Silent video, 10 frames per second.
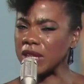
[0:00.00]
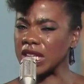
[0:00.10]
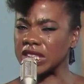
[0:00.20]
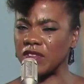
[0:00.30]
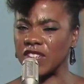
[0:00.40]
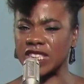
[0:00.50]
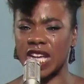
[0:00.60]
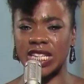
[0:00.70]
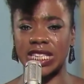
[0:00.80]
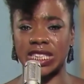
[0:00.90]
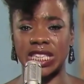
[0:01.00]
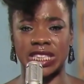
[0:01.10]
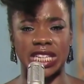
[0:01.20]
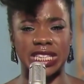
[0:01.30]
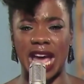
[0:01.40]
Because if a sun
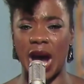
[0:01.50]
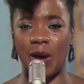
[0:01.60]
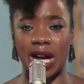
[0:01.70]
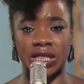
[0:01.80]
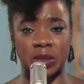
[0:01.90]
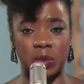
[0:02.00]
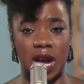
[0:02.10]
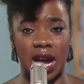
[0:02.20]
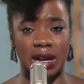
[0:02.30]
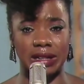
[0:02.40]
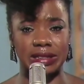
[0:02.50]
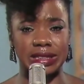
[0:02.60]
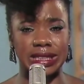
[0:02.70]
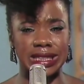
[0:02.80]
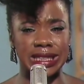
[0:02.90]
existed now, I swear.
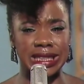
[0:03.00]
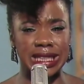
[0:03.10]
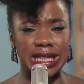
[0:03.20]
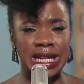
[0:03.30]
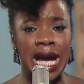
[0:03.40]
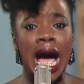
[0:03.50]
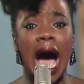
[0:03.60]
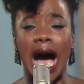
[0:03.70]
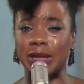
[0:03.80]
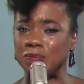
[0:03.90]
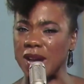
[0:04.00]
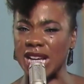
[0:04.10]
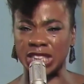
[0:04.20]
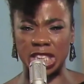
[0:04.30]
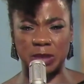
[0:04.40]
I'd
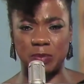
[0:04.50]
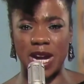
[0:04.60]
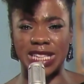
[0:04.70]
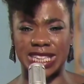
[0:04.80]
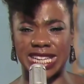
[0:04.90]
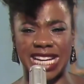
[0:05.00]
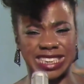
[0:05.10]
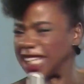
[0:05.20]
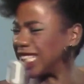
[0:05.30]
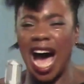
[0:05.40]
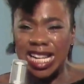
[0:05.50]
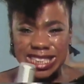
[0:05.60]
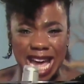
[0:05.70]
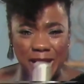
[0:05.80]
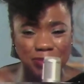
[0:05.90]
bash his brains against the
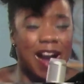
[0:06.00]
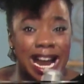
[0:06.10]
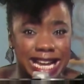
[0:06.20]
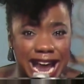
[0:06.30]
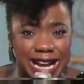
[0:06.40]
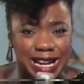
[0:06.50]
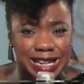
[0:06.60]
goddamn radio!